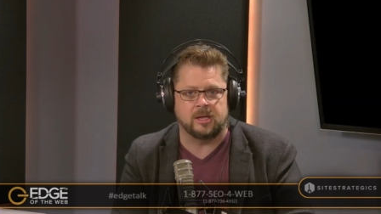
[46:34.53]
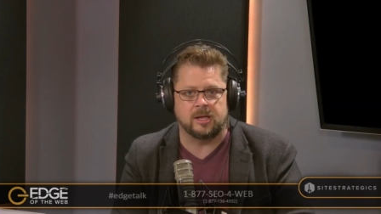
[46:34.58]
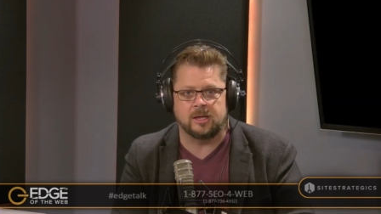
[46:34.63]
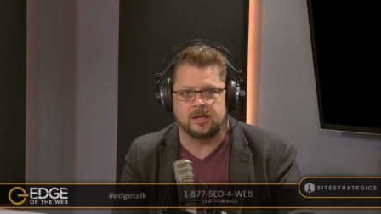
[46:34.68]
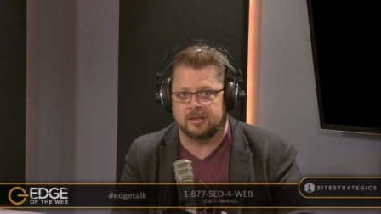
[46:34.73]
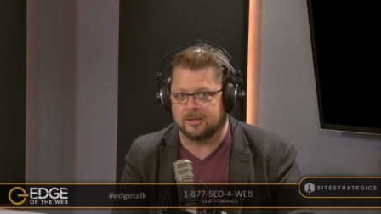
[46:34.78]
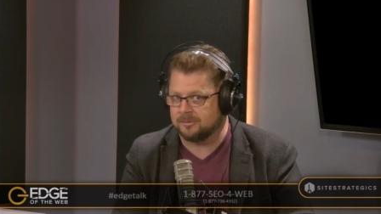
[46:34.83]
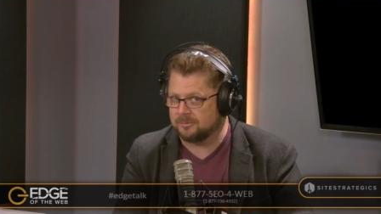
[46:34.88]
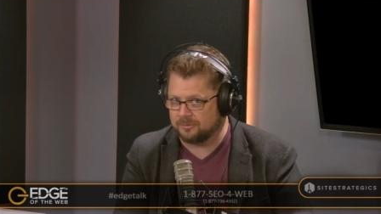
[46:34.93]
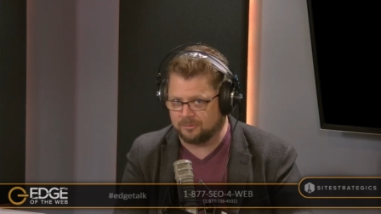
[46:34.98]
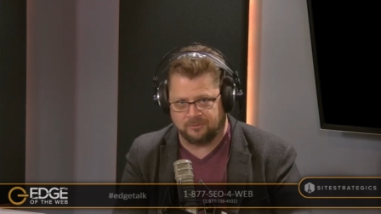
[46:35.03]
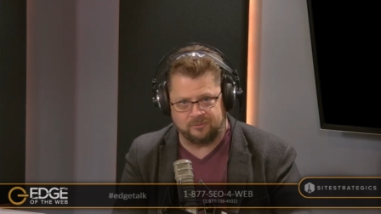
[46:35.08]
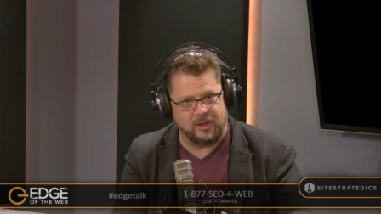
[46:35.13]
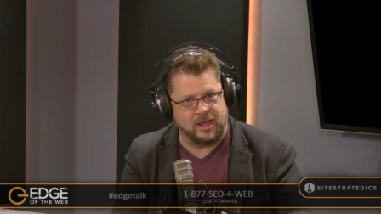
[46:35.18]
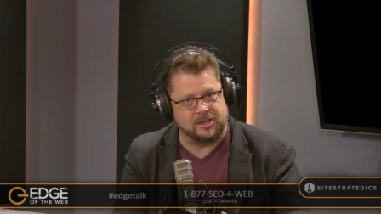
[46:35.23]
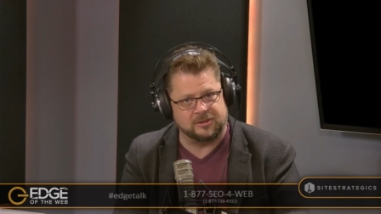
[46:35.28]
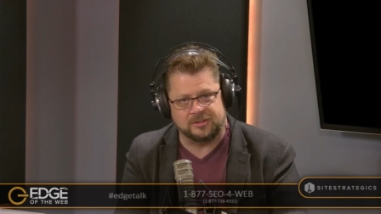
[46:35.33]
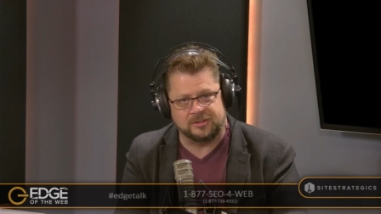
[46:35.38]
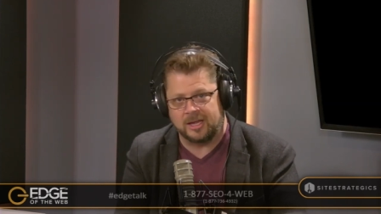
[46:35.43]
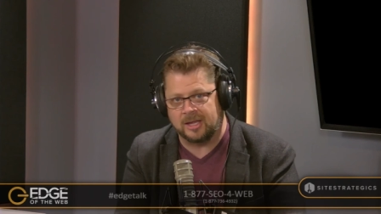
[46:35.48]
Uh,
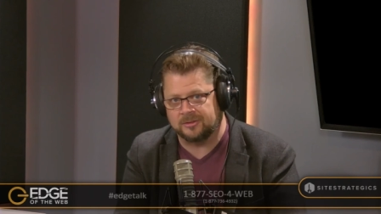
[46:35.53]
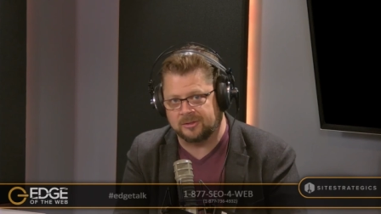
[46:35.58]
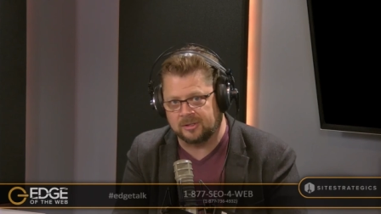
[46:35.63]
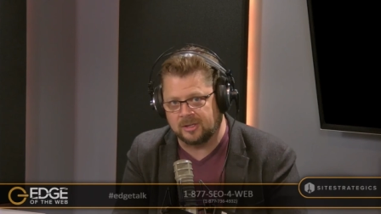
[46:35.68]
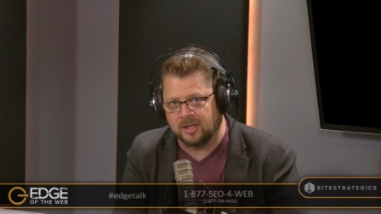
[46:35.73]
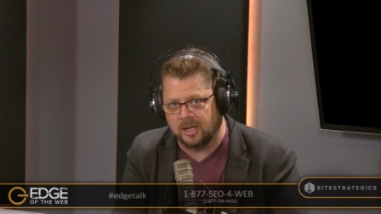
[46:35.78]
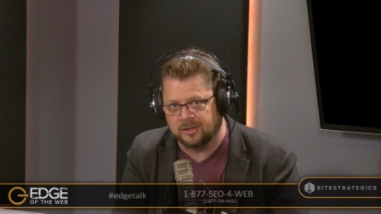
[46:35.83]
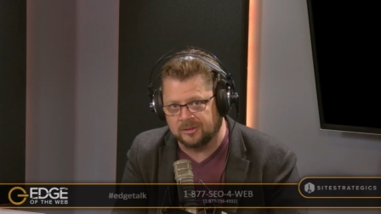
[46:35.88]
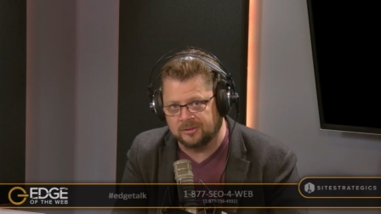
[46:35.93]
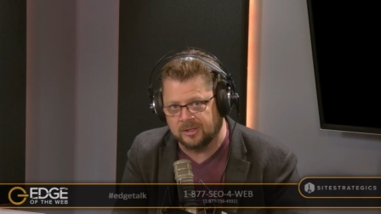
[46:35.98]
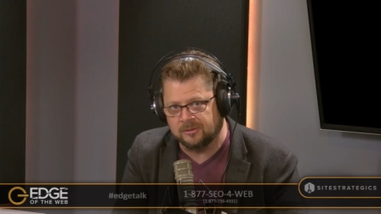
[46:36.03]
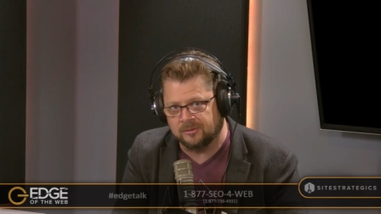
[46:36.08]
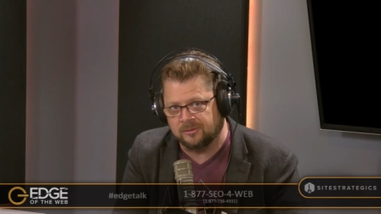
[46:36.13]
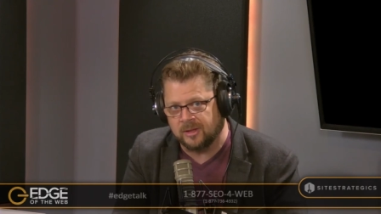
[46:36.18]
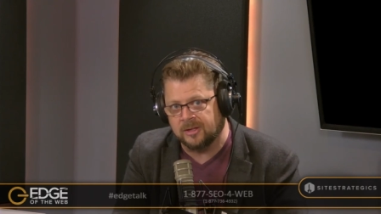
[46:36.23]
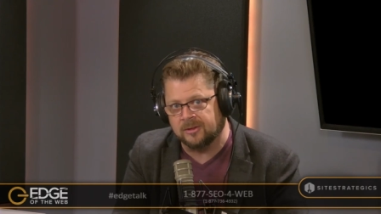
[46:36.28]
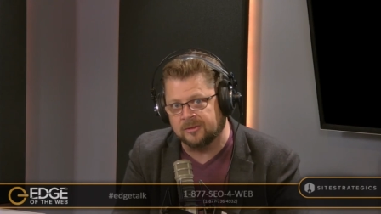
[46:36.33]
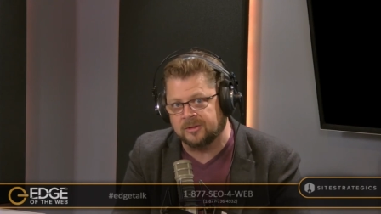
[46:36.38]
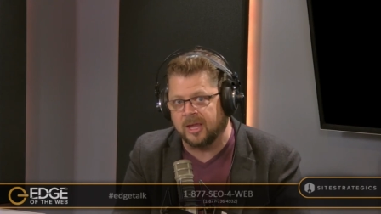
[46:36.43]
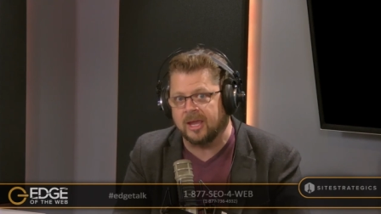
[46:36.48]
fantastic content,
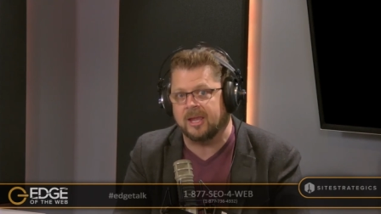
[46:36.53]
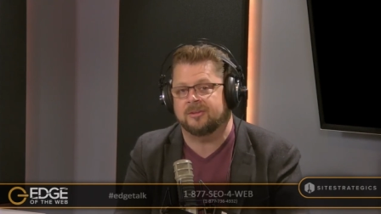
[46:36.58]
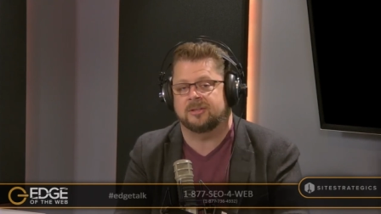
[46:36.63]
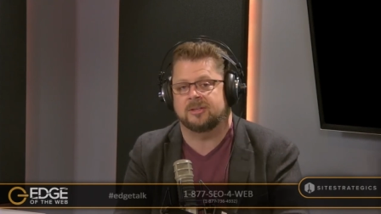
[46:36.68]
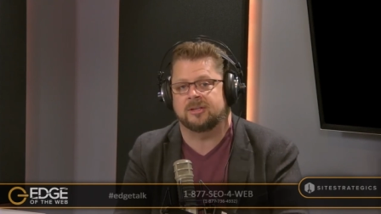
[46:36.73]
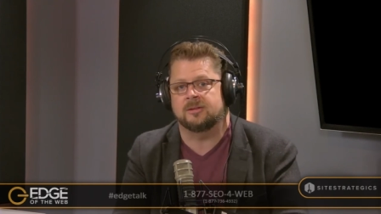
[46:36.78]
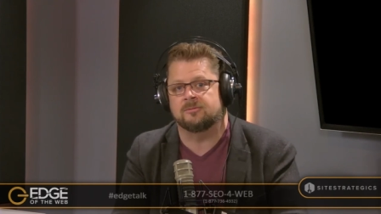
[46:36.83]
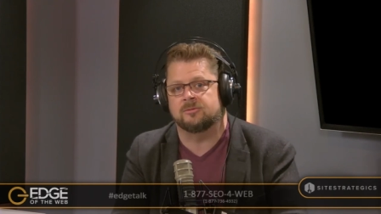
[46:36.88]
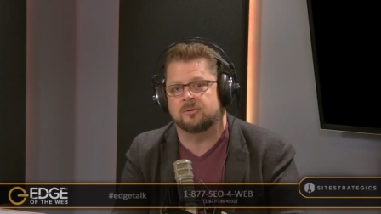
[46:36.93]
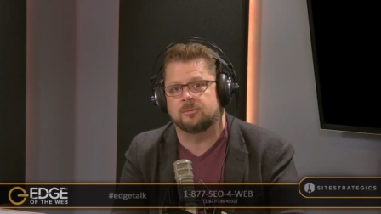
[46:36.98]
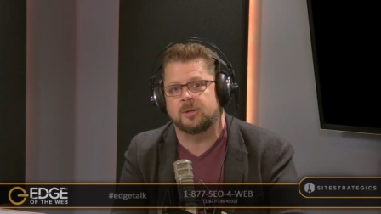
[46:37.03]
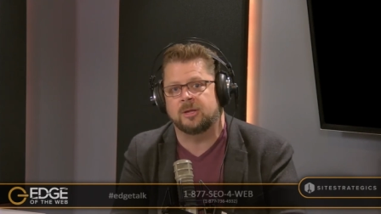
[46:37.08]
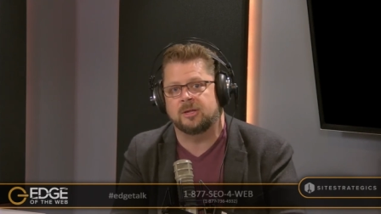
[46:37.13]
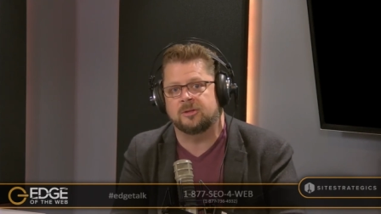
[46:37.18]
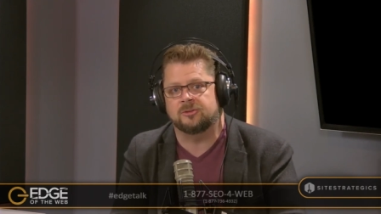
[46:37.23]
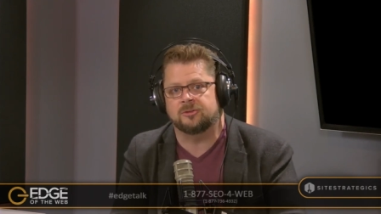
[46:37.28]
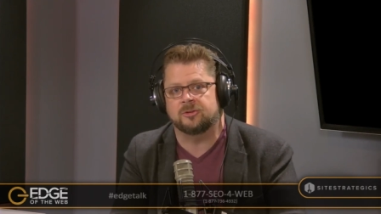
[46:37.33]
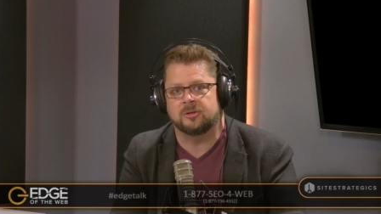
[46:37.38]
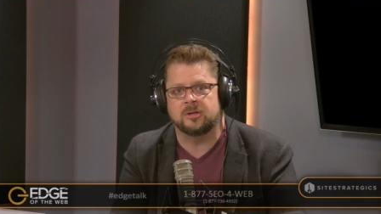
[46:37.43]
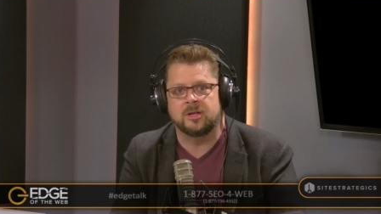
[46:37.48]
fantastic
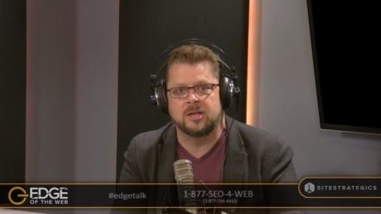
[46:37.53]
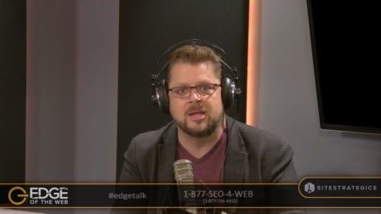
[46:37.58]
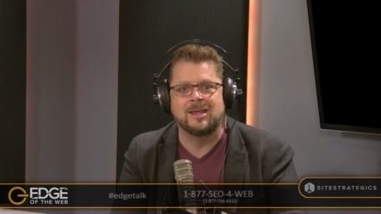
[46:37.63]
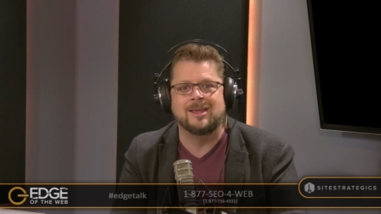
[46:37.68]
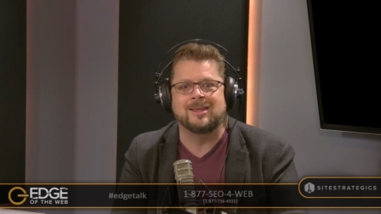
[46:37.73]
information